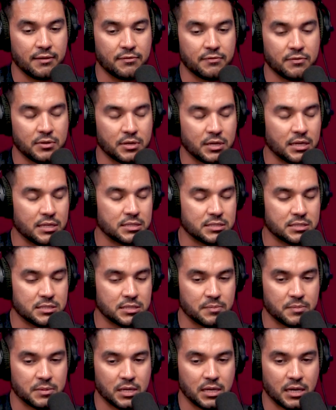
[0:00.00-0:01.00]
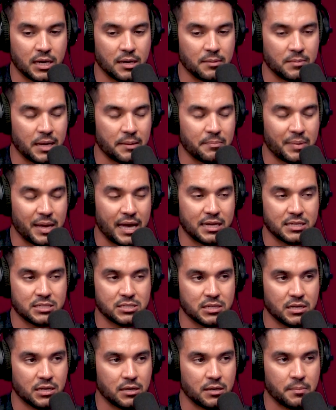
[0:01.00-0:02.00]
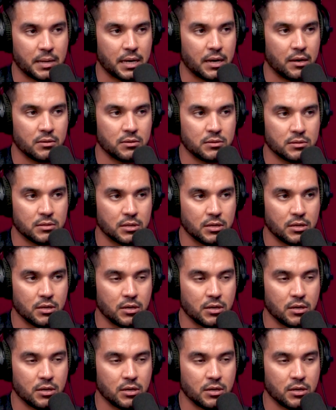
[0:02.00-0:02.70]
effort in something I'm not passionate about, mm-hmm.